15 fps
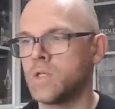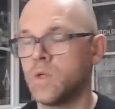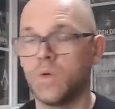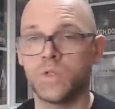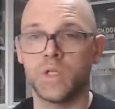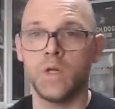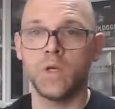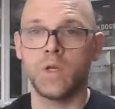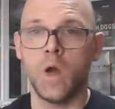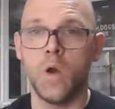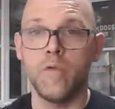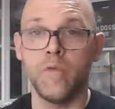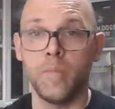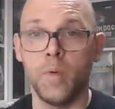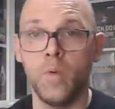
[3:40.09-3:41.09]
as long as I don't go
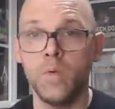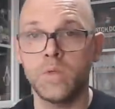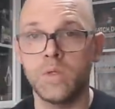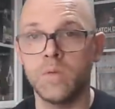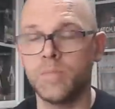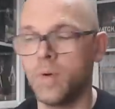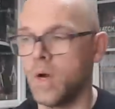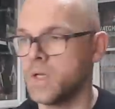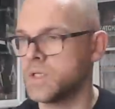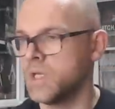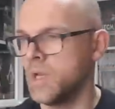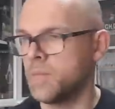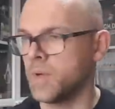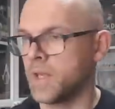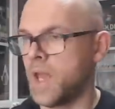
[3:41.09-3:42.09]
overboard and put us
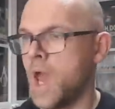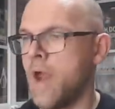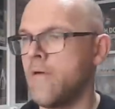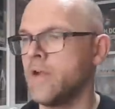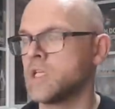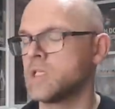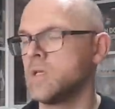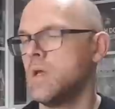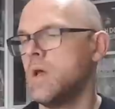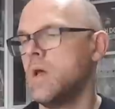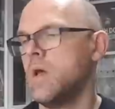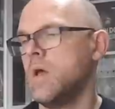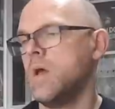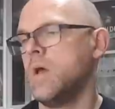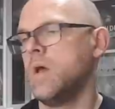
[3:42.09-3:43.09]
in a precarious
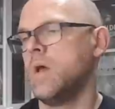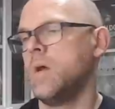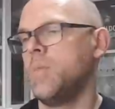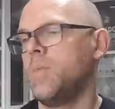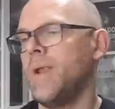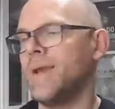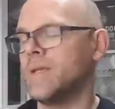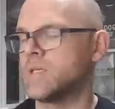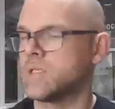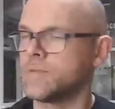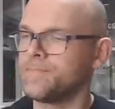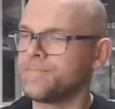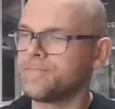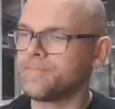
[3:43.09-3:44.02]
place.